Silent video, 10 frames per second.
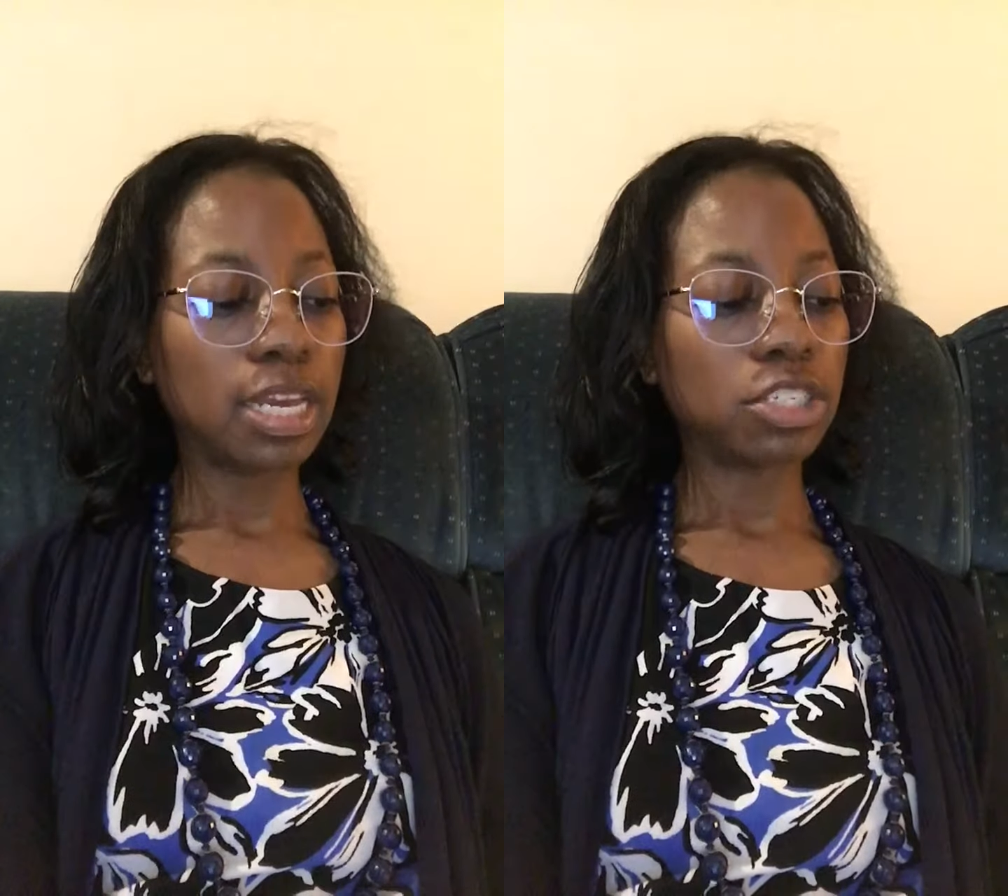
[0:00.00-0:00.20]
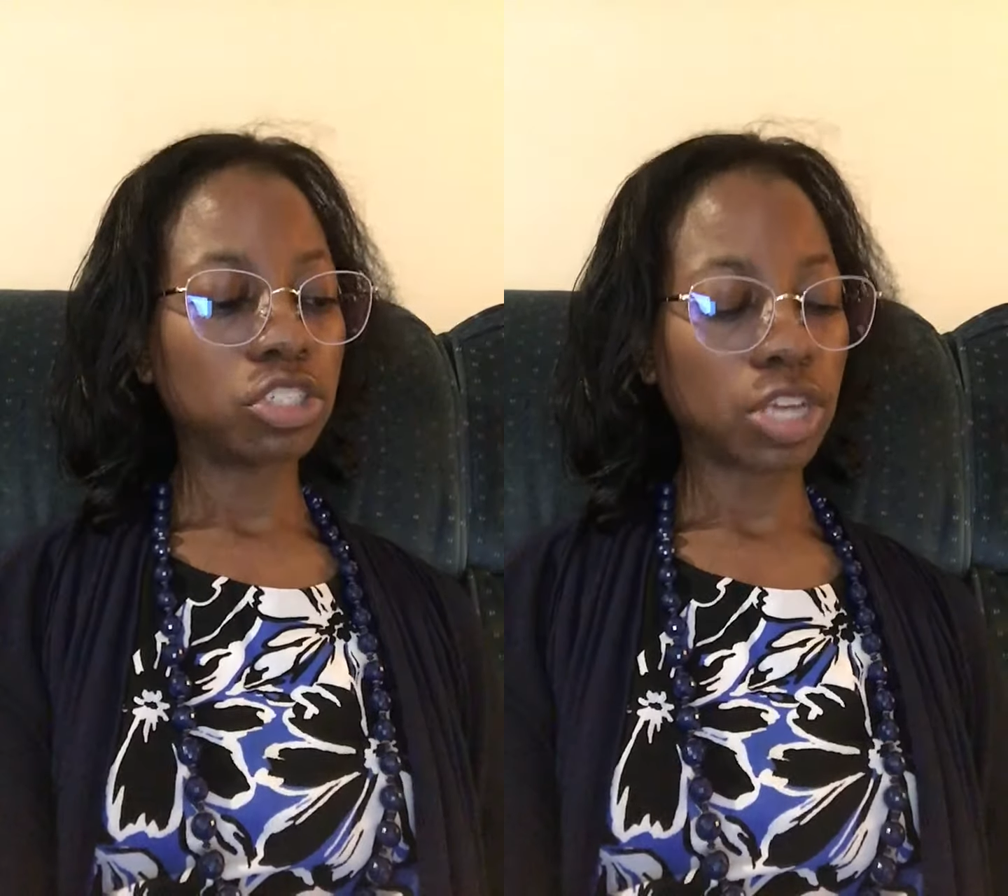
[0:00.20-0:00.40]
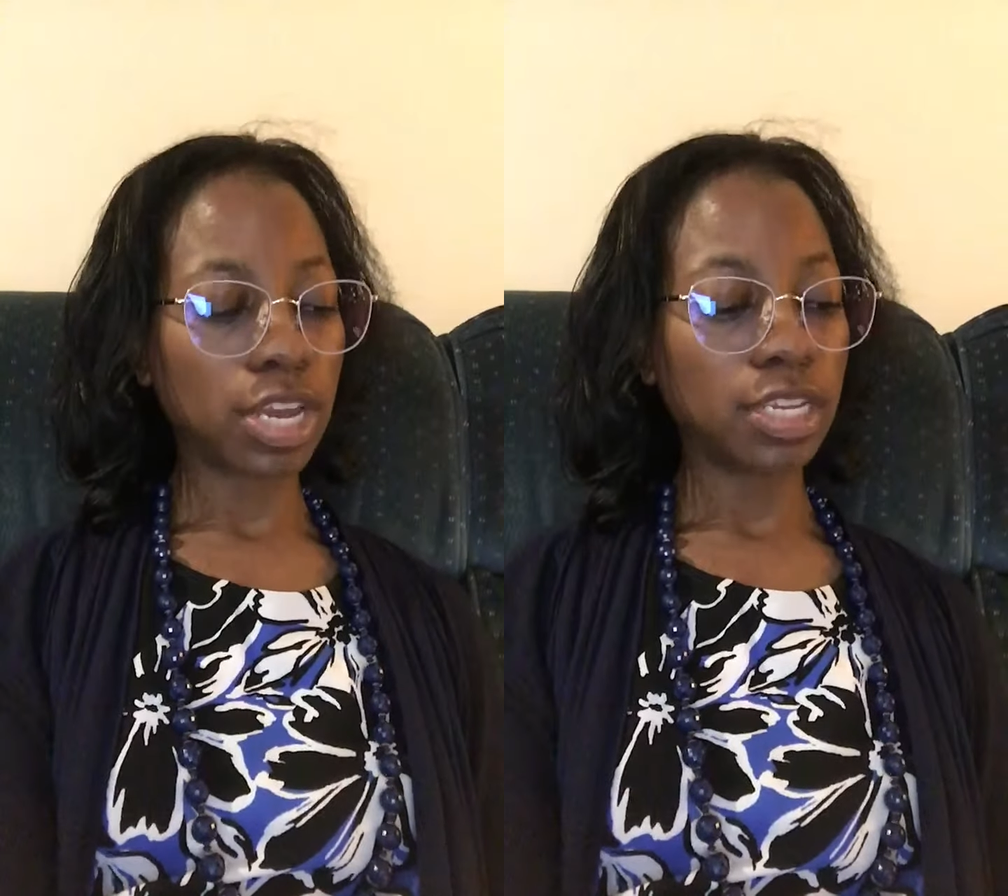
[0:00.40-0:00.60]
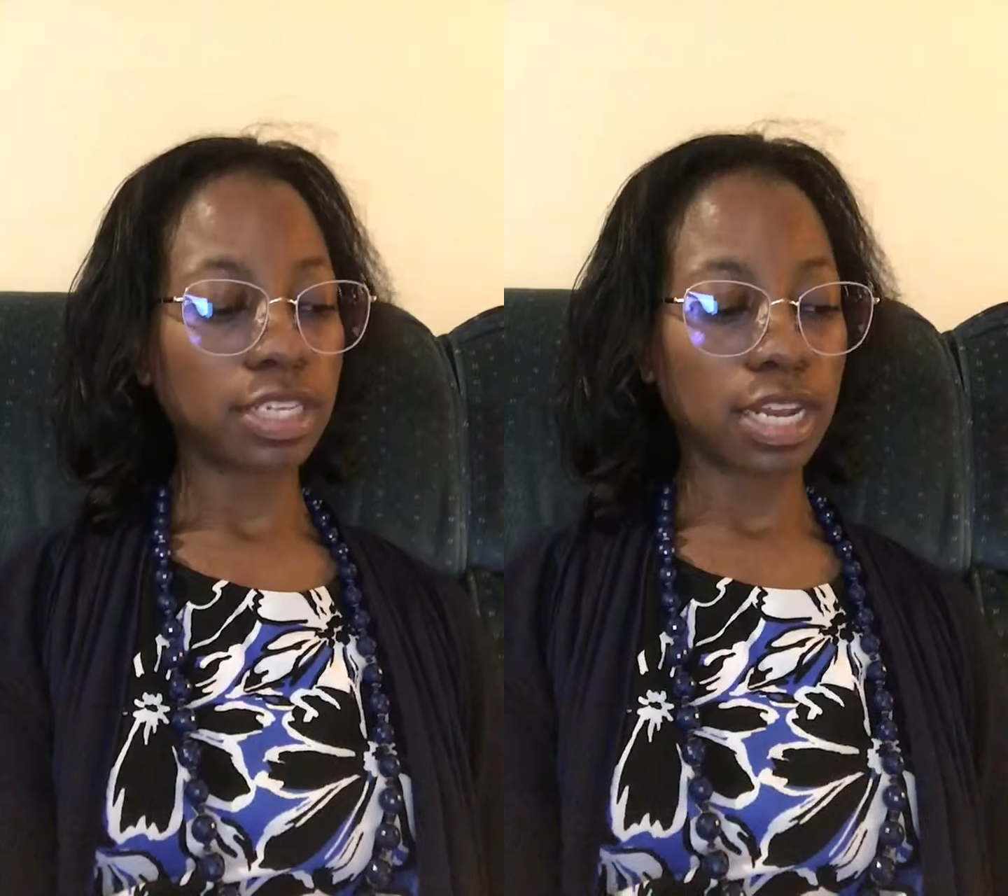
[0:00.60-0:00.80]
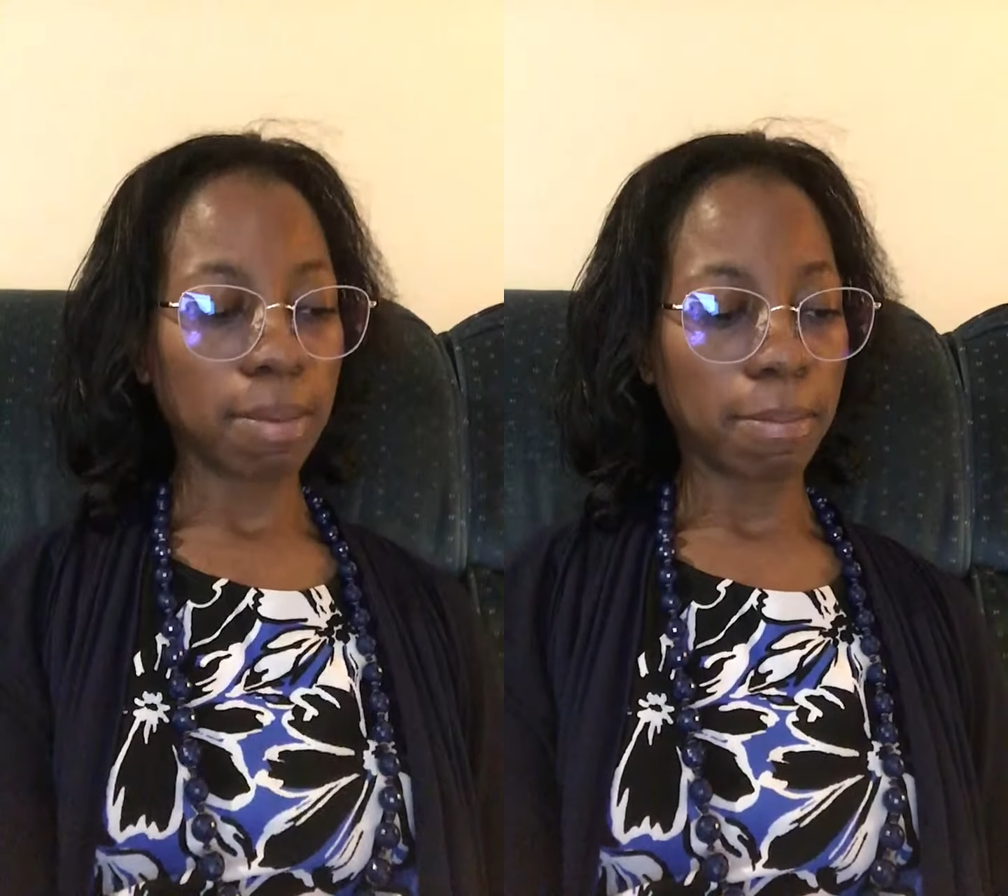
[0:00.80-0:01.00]
change
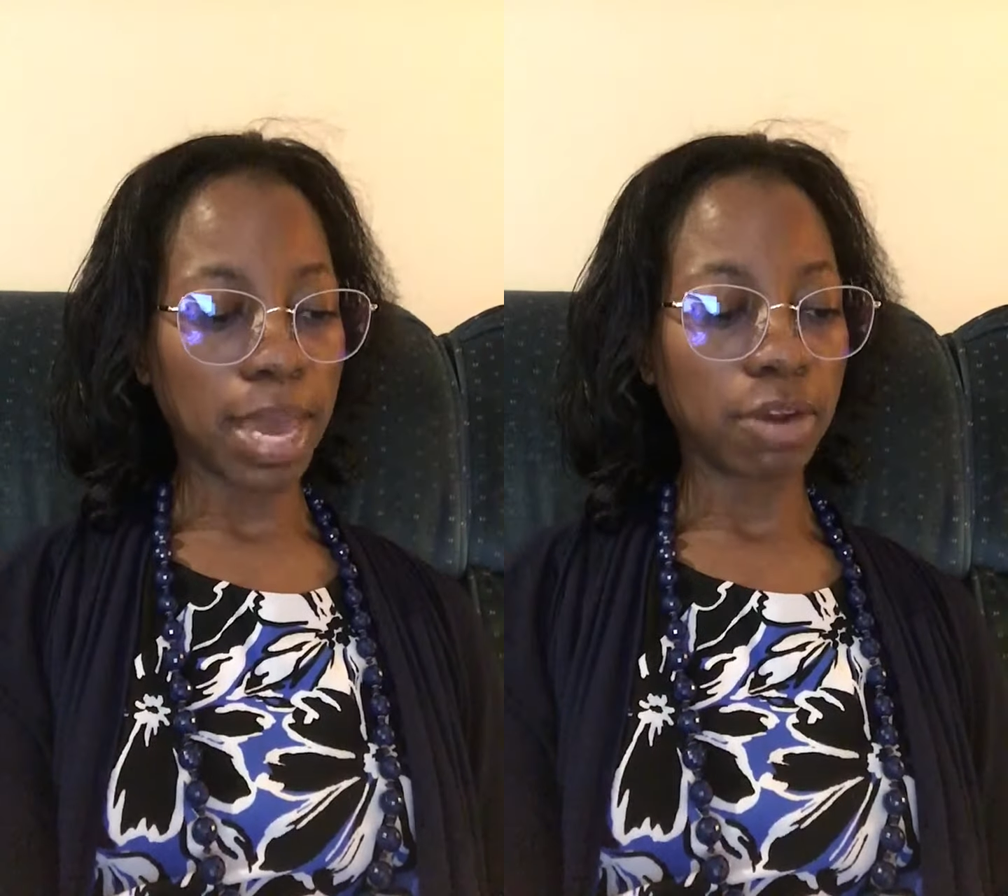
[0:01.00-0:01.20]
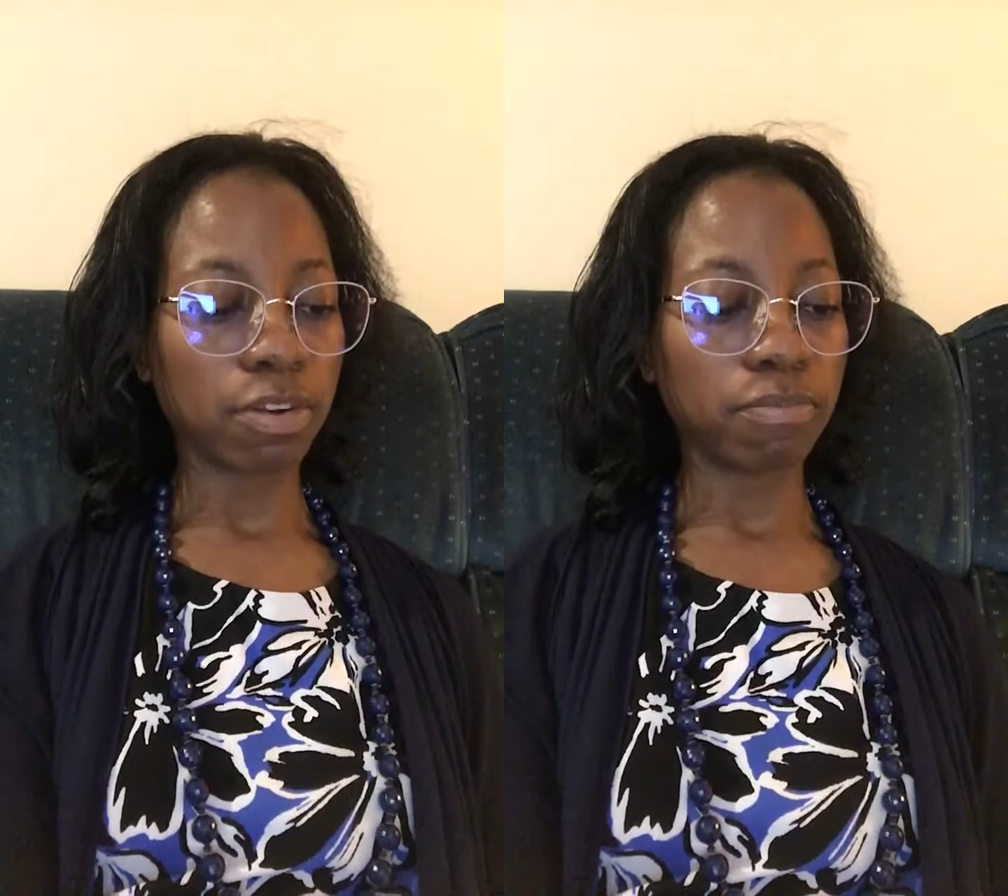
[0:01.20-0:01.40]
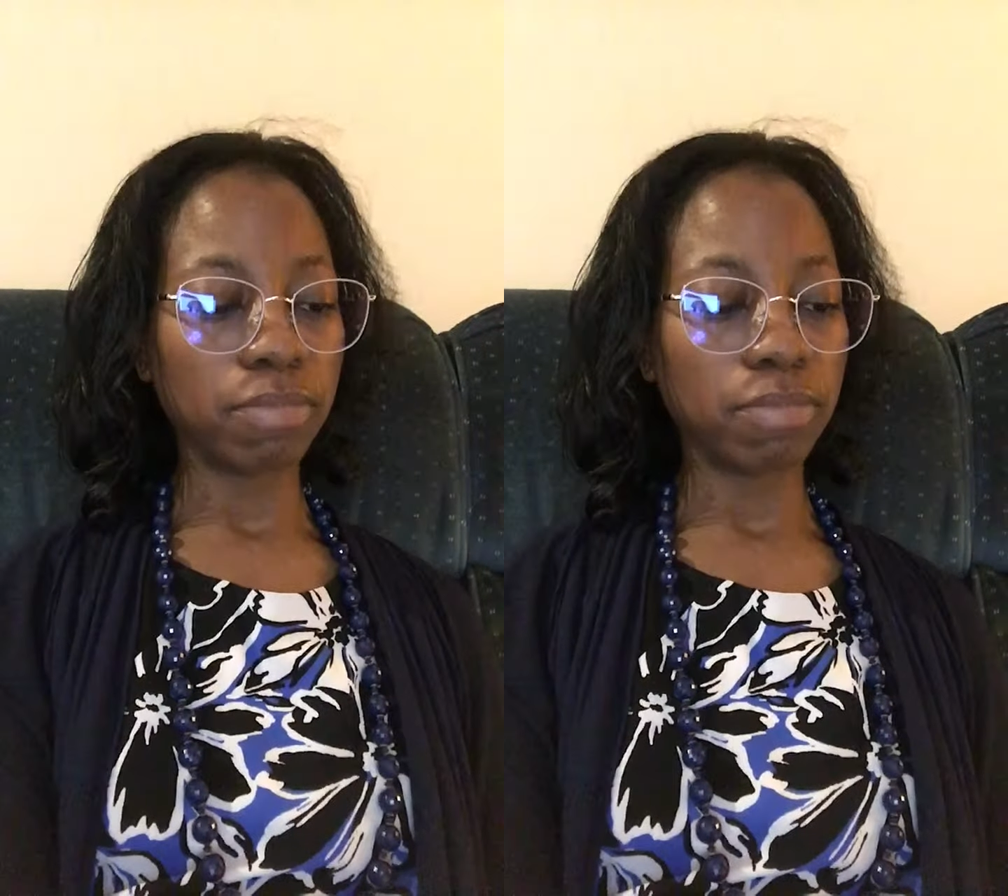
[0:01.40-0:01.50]
in a matter of